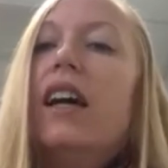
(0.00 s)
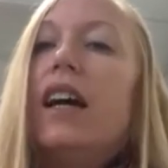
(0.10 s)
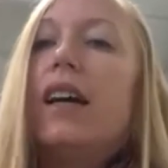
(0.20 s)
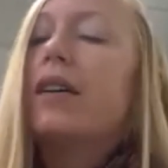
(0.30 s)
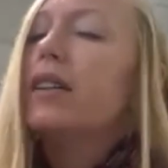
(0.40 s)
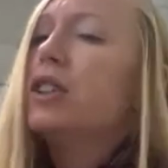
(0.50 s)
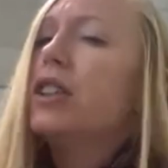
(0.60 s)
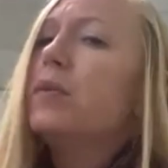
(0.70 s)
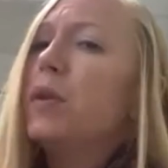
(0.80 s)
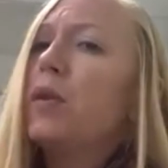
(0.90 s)
Because uh,
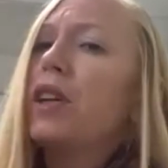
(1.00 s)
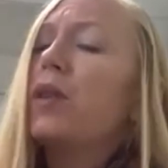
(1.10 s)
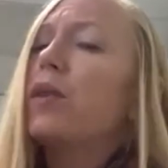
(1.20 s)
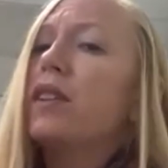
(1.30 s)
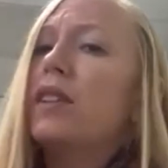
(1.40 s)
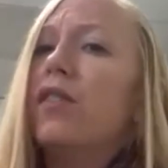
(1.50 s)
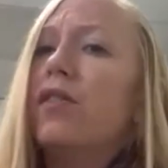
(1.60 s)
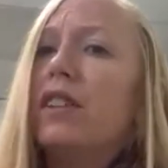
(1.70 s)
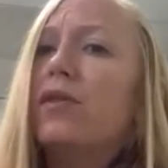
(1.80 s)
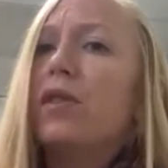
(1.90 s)
she's been working with the
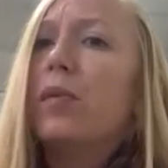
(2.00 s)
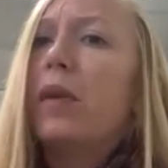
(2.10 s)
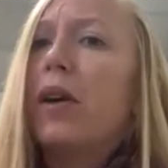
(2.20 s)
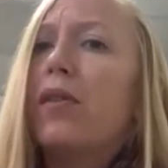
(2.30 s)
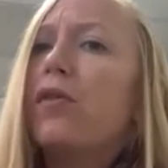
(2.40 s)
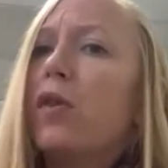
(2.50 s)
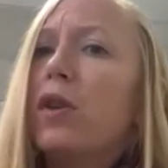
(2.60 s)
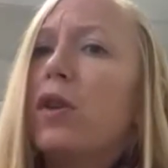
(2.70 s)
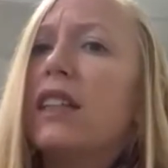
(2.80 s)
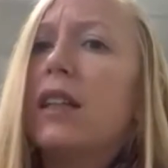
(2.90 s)
dolphins for about
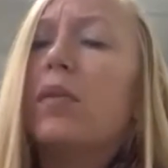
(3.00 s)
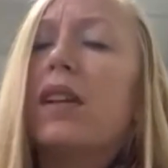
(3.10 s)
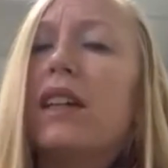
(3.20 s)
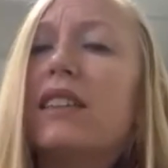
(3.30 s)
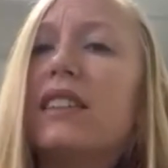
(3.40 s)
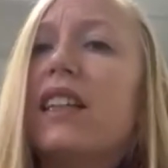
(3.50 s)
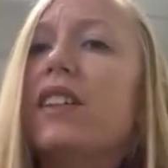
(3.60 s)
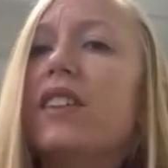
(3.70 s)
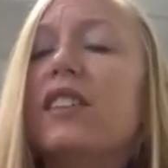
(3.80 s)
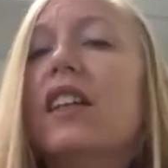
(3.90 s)
14 plus
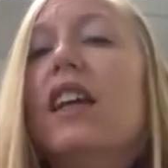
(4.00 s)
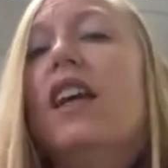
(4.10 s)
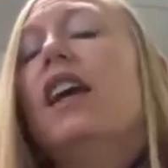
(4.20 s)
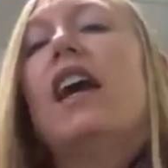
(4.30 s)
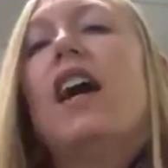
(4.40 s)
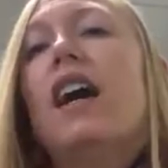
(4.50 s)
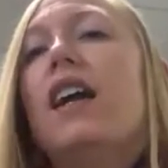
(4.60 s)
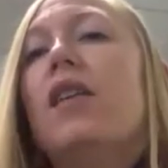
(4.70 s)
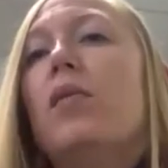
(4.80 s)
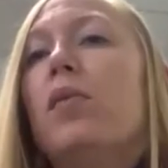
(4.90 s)
years
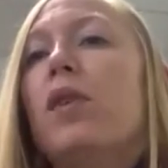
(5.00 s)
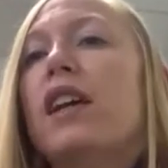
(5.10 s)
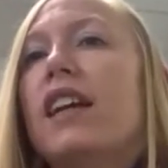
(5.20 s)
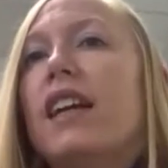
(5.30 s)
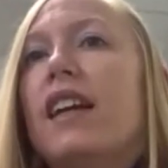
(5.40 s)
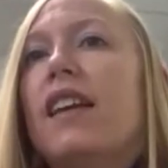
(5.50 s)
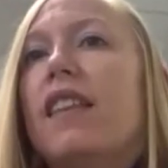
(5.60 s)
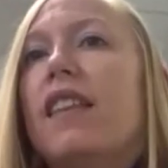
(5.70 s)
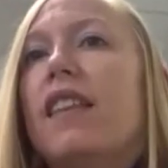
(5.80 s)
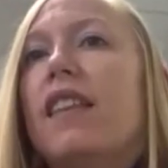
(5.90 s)
on bringing
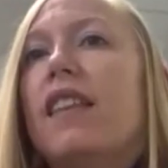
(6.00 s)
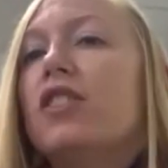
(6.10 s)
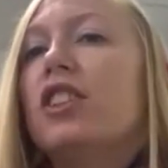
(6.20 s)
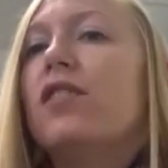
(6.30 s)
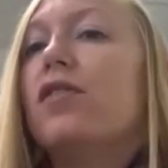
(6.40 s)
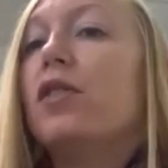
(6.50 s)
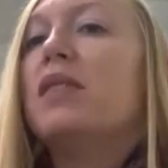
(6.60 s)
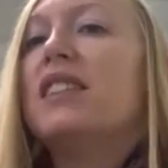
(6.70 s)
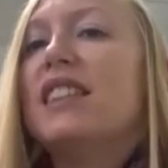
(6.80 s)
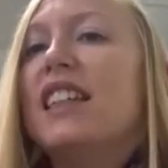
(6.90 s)
their energy
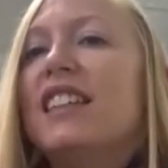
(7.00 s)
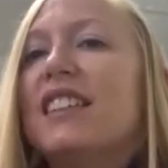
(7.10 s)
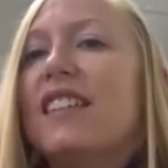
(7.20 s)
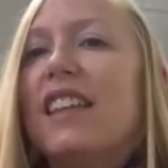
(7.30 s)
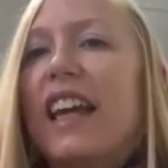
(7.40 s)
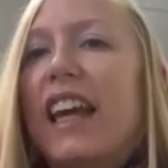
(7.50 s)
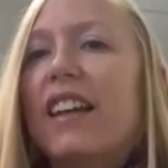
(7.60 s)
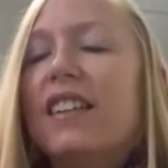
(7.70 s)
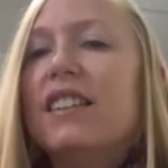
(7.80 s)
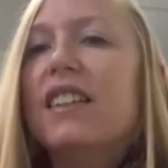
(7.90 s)
from sea to
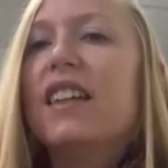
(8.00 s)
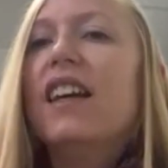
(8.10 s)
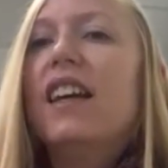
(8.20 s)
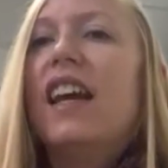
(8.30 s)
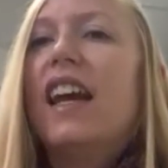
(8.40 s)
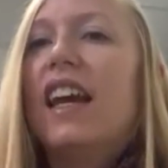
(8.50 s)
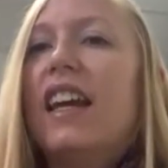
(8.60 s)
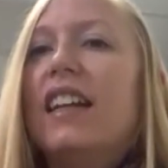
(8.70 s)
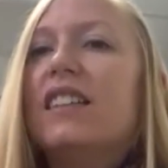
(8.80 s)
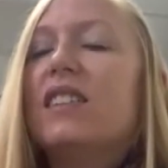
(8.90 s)
land
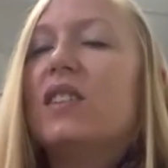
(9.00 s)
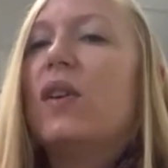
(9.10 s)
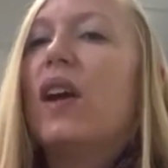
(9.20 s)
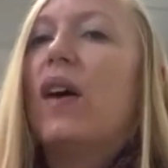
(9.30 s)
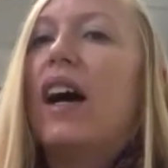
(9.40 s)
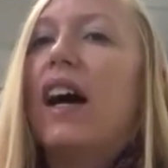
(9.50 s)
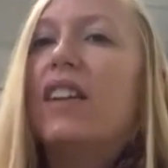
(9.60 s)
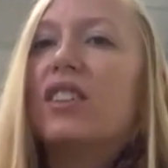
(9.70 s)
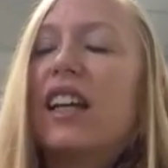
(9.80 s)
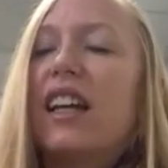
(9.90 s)
and so now I
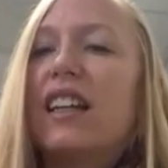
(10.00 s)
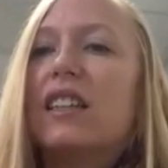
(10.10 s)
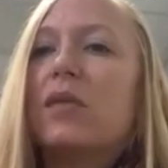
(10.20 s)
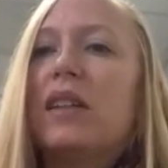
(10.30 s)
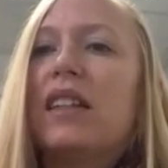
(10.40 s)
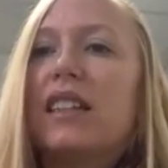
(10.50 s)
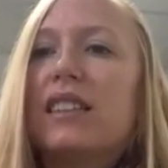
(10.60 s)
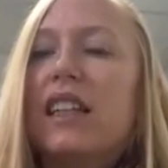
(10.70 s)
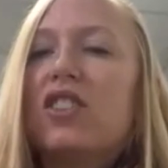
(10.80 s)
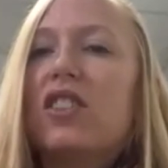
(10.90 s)
just kind of get to be an
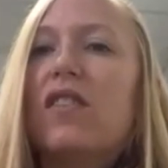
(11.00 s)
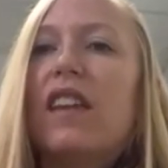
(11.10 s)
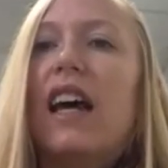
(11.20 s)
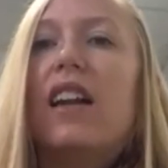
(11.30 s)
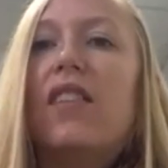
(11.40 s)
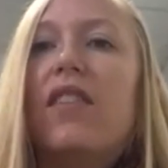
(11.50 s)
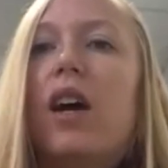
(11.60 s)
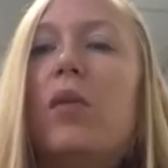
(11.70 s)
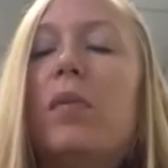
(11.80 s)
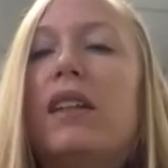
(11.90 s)
extension of that, of
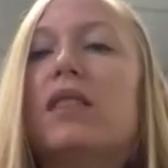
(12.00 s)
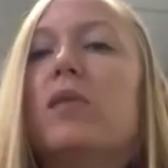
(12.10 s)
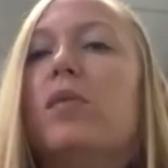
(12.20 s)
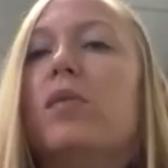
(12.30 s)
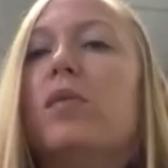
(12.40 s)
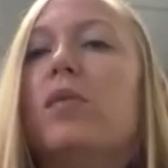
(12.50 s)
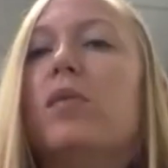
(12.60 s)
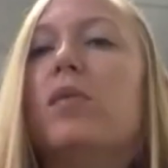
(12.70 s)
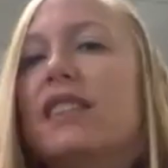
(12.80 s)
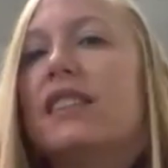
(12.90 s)
helping to
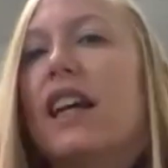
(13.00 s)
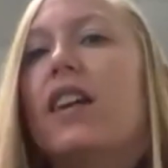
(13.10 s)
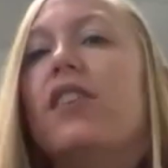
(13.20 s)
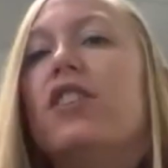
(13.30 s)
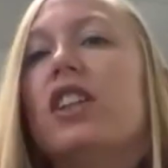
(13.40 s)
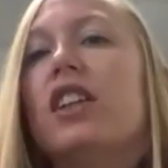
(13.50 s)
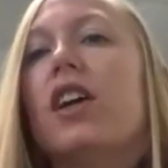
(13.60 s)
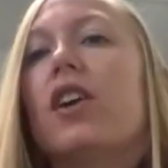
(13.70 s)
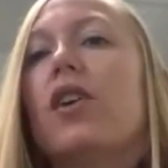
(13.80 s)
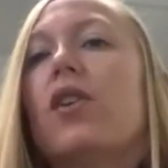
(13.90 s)
broadcast this energy
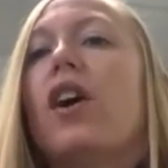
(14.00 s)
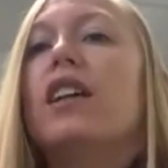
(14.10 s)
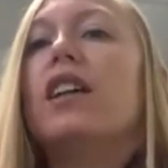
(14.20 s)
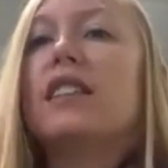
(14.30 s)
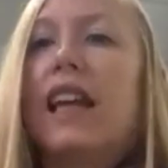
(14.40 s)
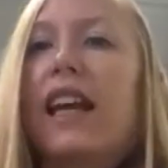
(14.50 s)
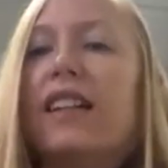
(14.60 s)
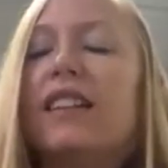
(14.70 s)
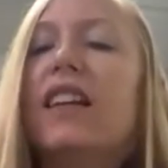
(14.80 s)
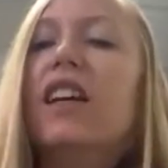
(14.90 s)
across land
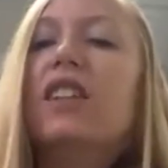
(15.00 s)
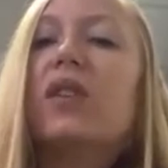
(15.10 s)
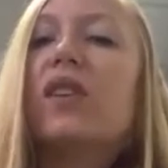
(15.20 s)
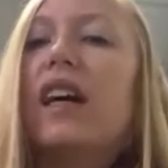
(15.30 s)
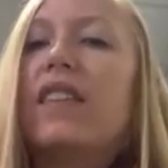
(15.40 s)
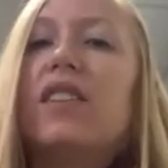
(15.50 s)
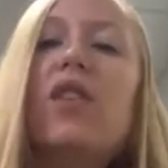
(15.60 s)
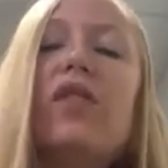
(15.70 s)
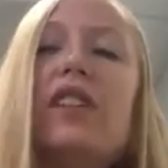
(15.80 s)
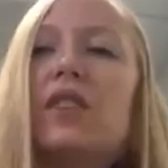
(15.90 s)
so that the
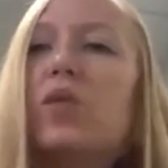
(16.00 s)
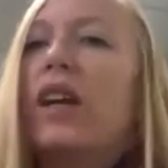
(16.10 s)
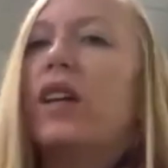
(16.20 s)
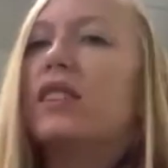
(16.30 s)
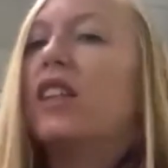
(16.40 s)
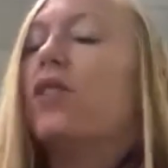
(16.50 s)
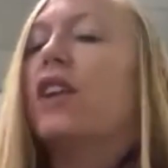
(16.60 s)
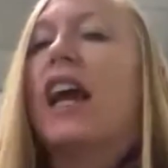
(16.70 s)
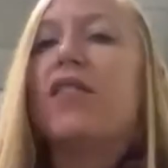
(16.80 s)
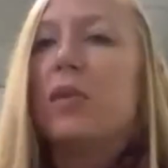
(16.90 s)
dolphins and whales, they don't have
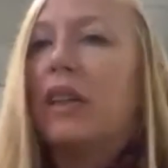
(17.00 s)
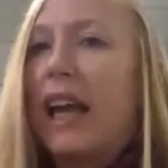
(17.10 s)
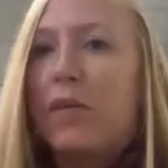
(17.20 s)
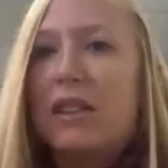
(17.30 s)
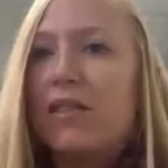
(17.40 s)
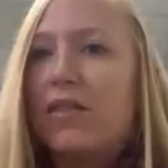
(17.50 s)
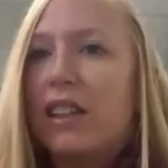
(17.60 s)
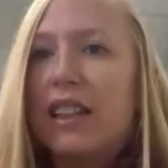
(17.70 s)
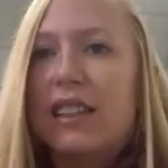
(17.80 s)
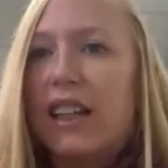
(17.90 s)
to be in captivity
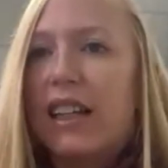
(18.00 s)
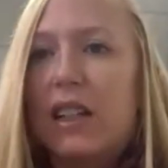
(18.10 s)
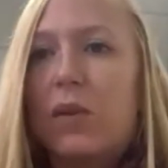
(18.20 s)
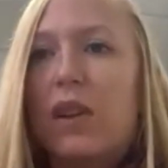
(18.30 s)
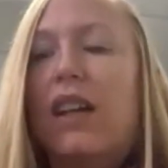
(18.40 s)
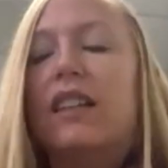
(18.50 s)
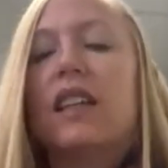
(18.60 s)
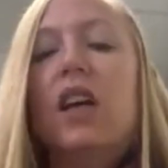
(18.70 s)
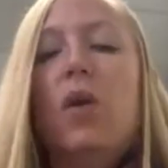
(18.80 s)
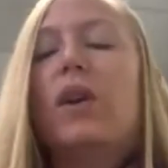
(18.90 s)
to connect with us.
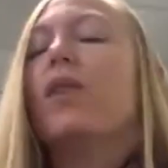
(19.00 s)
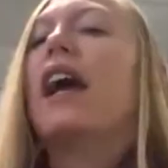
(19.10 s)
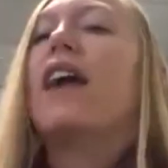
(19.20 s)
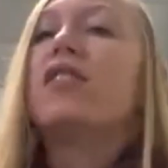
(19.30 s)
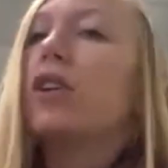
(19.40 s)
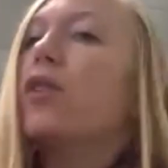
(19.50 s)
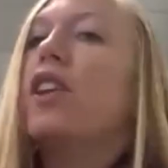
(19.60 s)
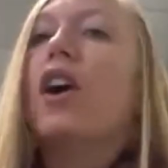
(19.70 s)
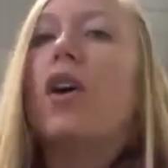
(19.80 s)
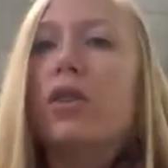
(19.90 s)
We don't have to go to
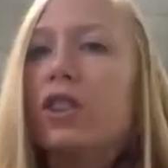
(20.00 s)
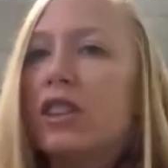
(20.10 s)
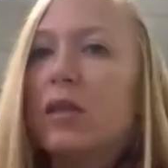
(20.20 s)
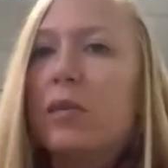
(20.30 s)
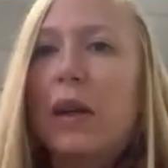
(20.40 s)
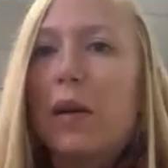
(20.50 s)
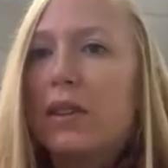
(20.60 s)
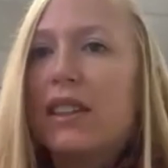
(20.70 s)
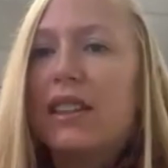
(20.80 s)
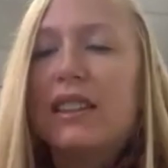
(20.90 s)
the ocean to be able
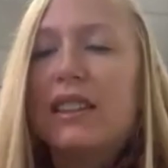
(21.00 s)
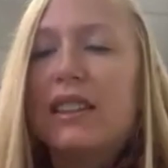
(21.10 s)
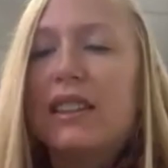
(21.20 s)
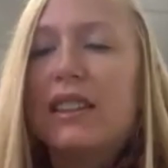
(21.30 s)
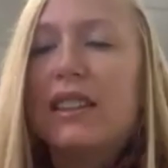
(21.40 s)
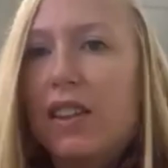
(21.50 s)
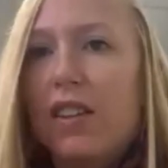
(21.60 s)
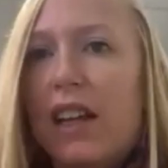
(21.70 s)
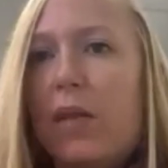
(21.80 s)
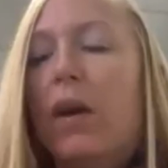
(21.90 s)
to see and feel
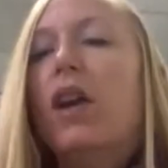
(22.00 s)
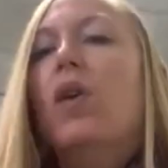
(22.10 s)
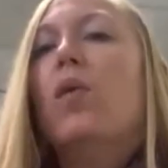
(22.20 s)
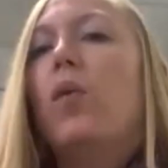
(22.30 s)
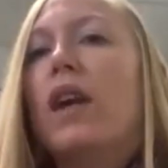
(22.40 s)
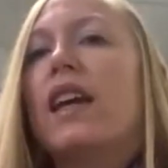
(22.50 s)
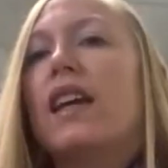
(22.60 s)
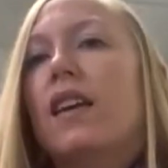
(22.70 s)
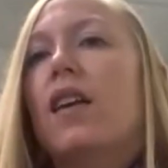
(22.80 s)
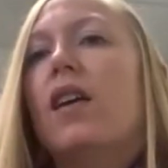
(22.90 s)
them. We can
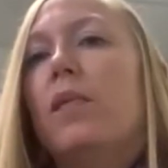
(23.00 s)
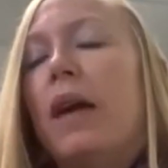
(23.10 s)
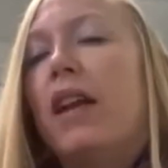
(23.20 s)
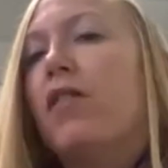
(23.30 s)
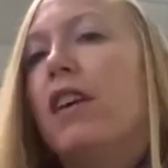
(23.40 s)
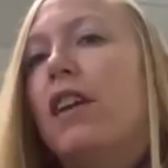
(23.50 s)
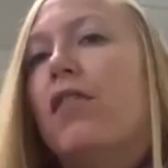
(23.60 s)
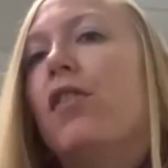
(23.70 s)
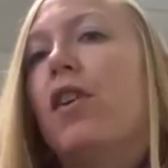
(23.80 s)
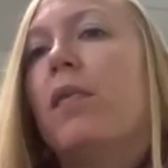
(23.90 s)
benefit
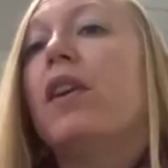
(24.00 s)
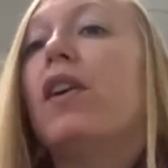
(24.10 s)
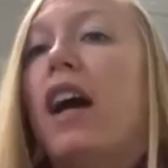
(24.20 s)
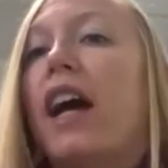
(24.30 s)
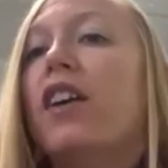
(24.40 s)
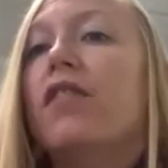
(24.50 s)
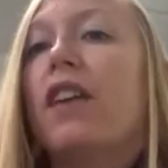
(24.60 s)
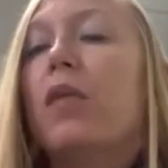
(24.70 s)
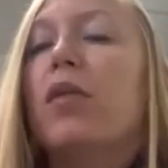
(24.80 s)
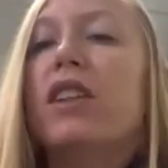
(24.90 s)
from their higher
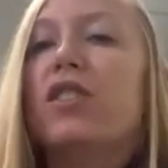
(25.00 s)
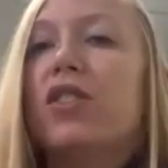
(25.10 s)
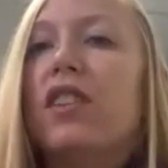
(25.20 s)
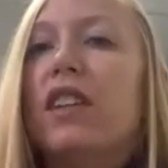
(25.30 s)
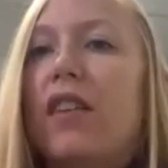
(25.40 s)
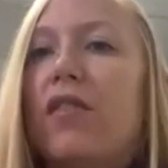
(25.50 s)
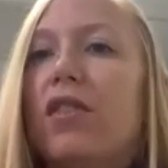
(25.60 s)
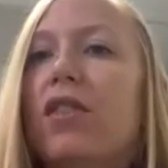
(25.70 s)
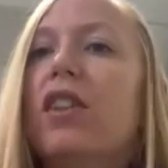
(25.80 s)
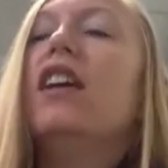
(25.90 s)
vibrational
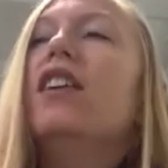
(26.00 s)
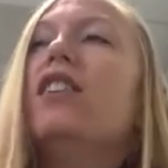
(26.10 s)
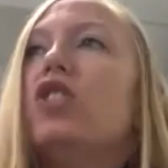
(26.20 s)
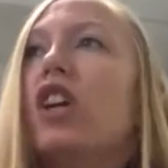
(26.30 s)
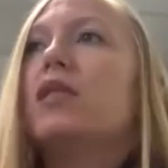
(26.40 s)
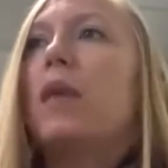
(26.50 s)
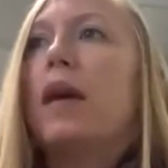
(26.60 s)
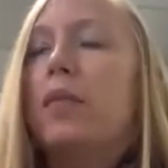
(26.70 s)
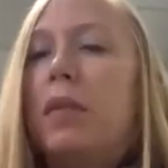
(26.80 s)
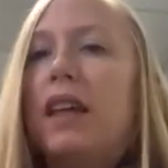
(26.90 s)
level just by
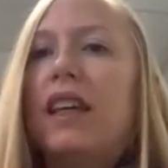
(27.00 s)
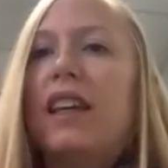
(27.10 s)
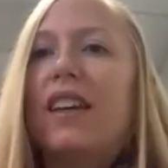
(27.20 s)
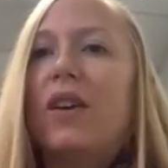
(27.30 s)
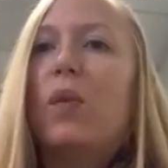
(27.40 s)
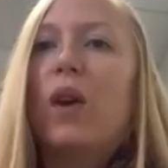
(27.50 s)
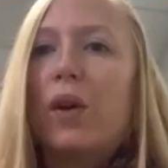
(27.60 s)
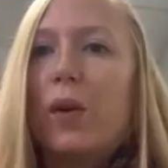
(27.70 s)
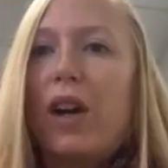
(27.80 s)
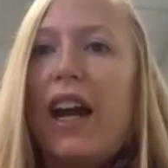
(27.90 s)
being where
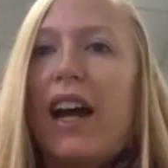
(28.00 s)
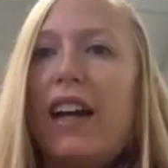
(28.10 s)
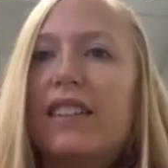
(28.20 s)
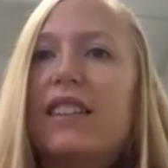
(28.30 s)
we're at.